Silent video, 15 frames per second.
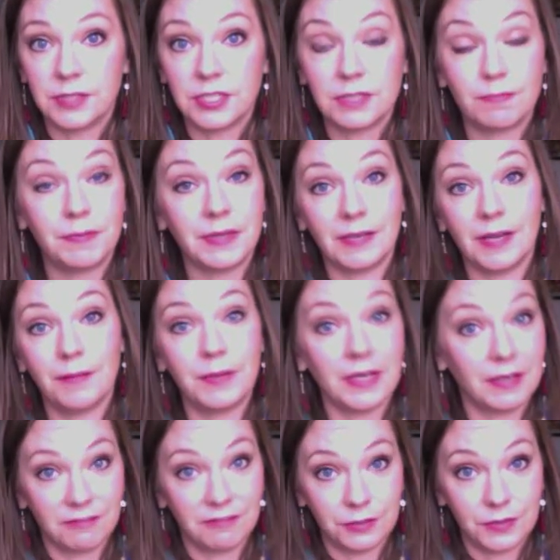She's been a
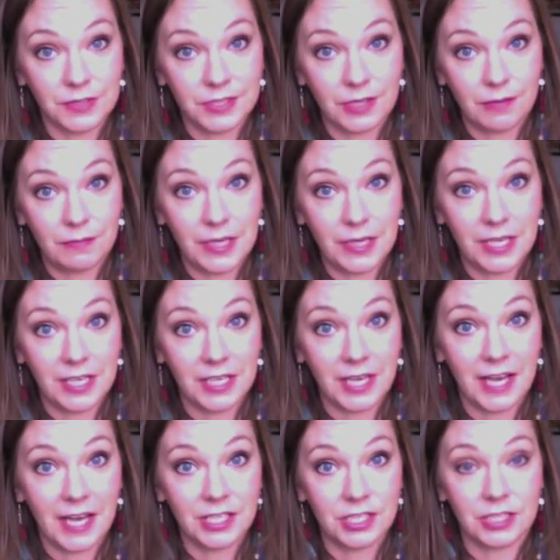big influence on
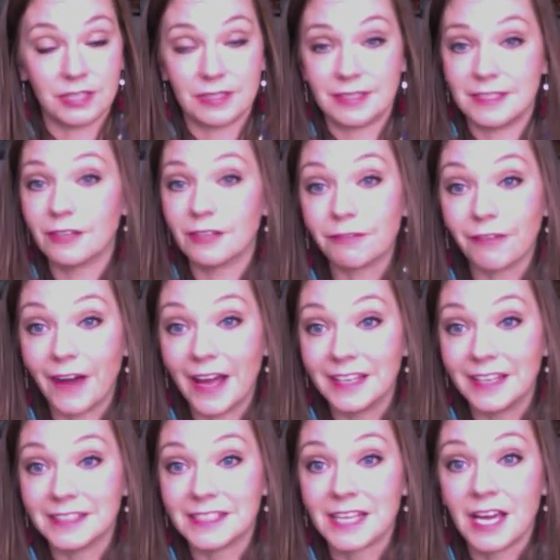me, and she's a dear
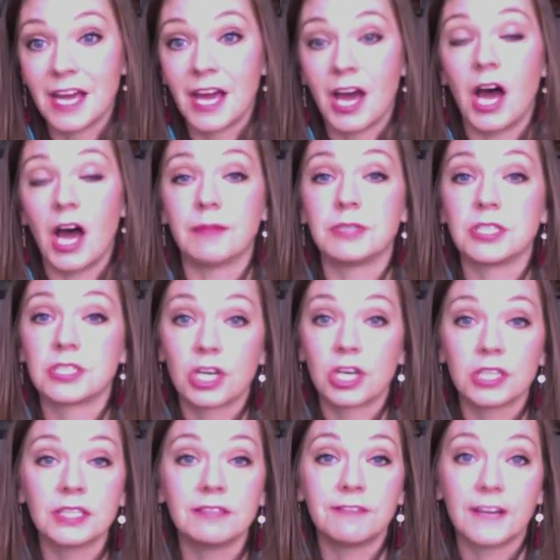friend. She's
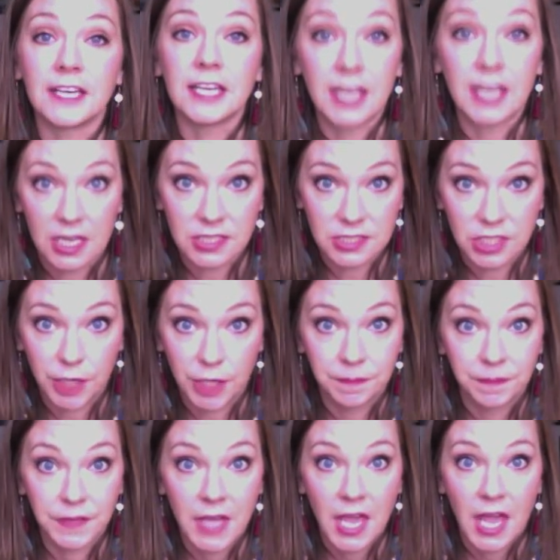currently fighting cancer.
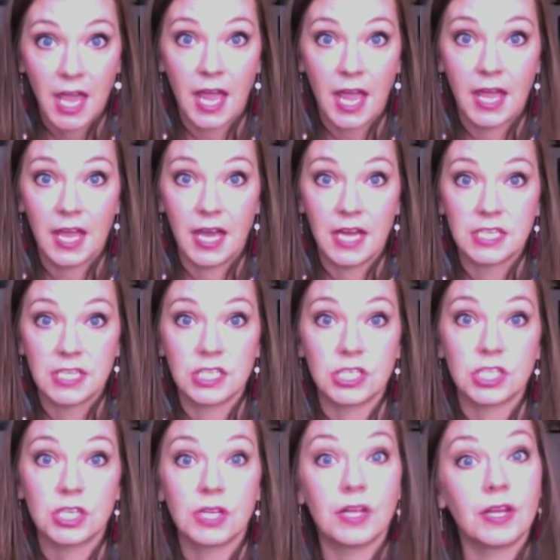And,
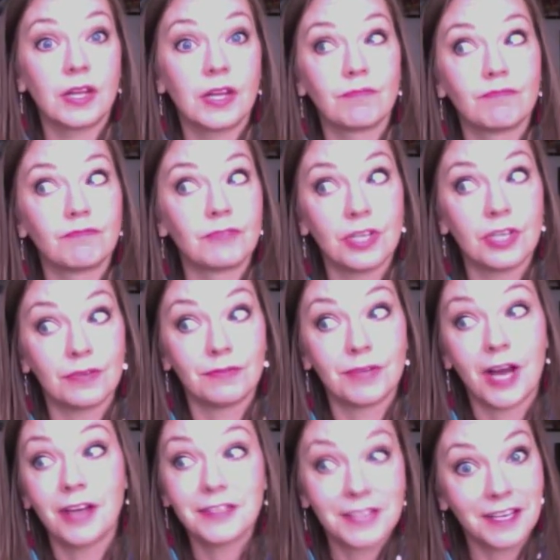you know,
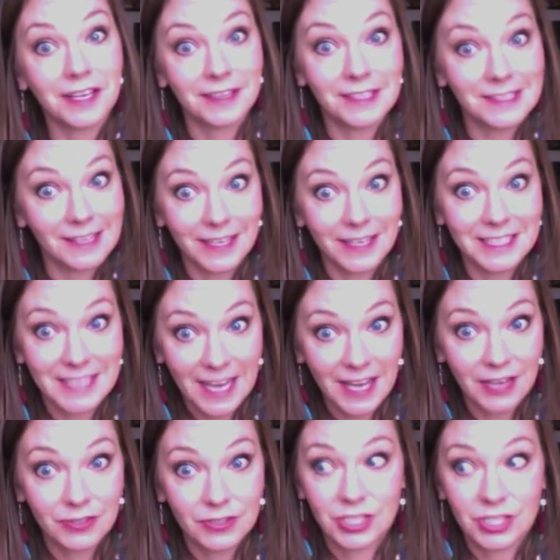not taking this lying
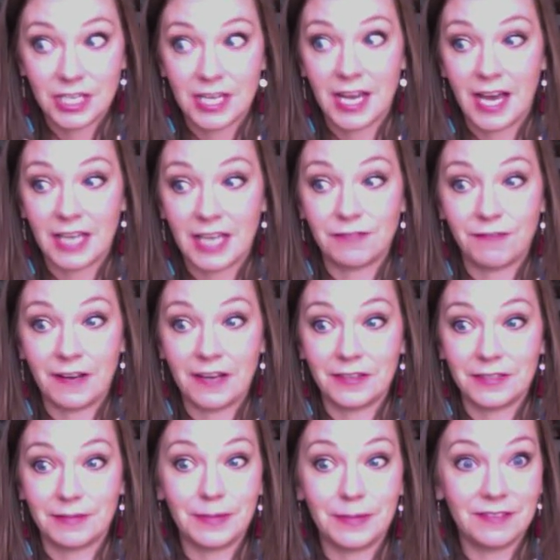down, she has
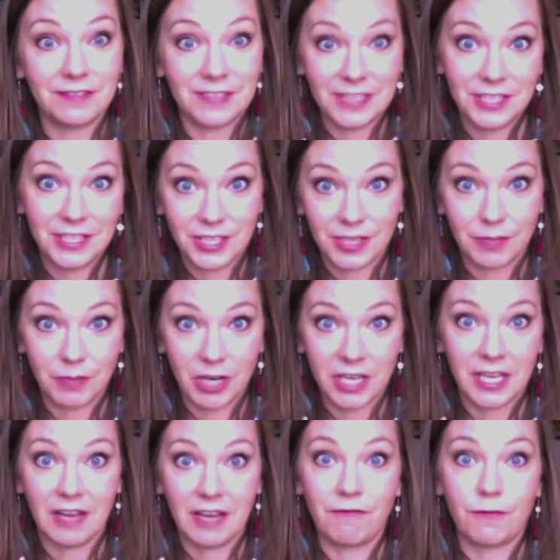found a bit of a niche in the
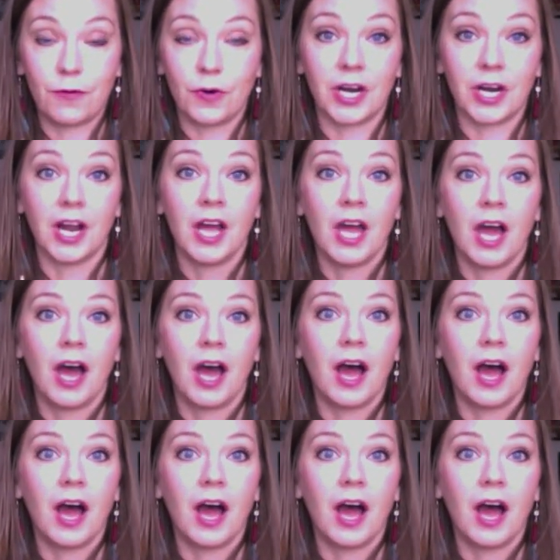market for